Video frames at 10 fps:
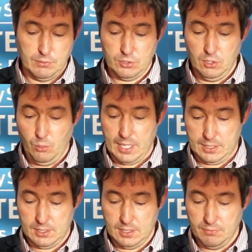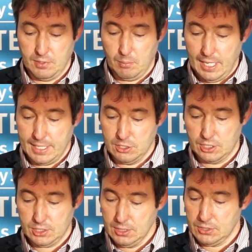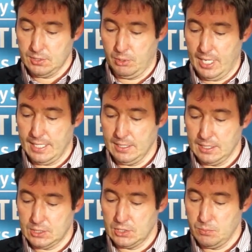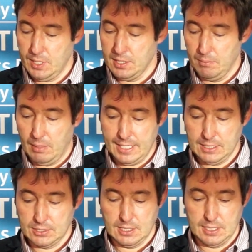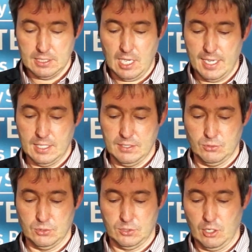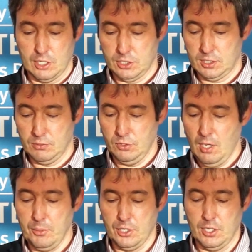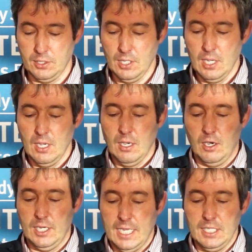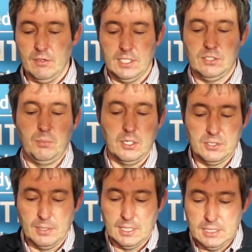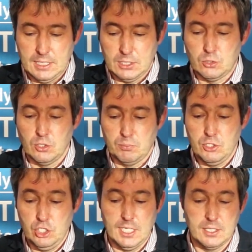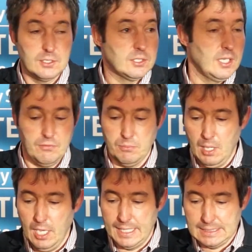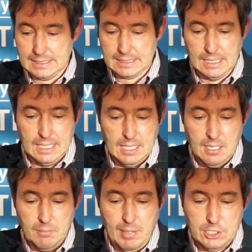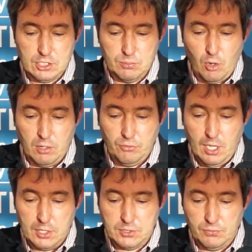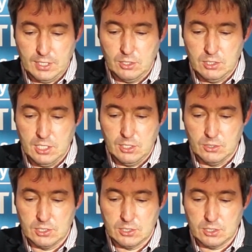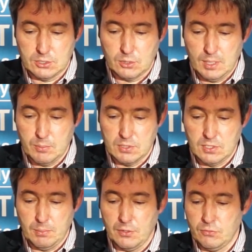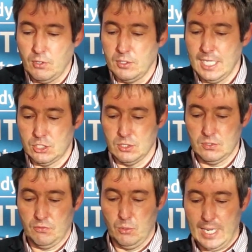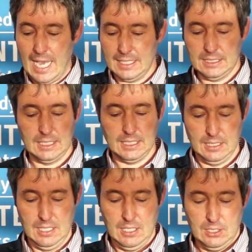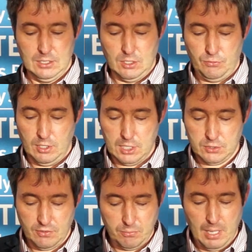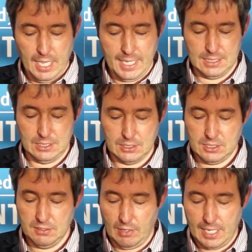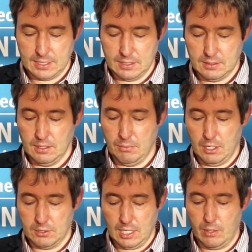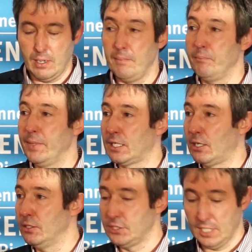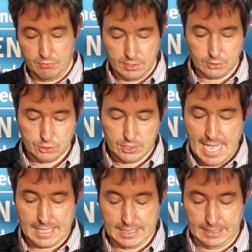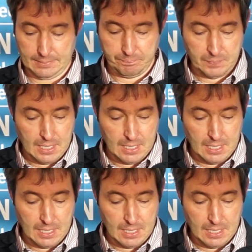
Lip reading: If so, what? If the mind just is the brain, does this mean the mind is an entirely physiological phenomenon? On any of these possibilities, could machines have minds? Much as moral philosophy continues its disagreements about foundations of morality, so philosophy of mind is divided about our mental self-understanding.